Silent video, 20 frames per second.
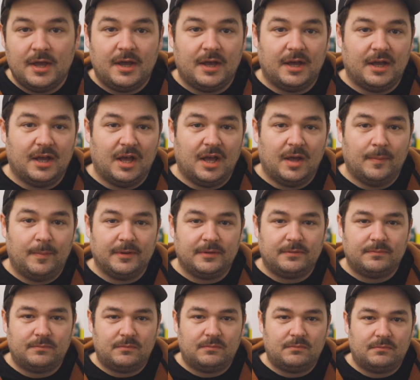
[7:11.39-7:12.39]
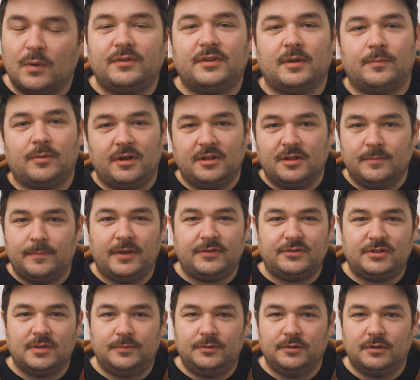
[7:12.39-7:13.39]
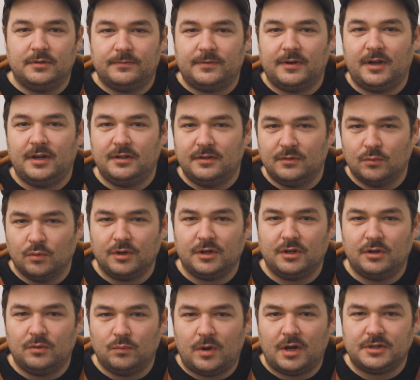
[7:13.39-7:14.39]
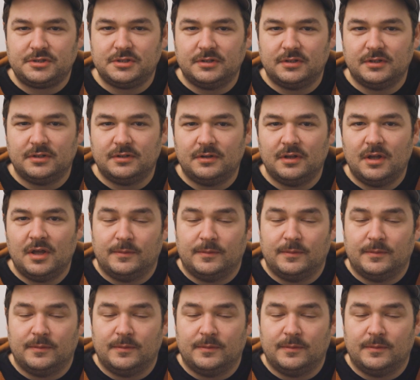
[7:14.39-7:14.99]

But I would say probably the best chips you can find in Oregon and Washington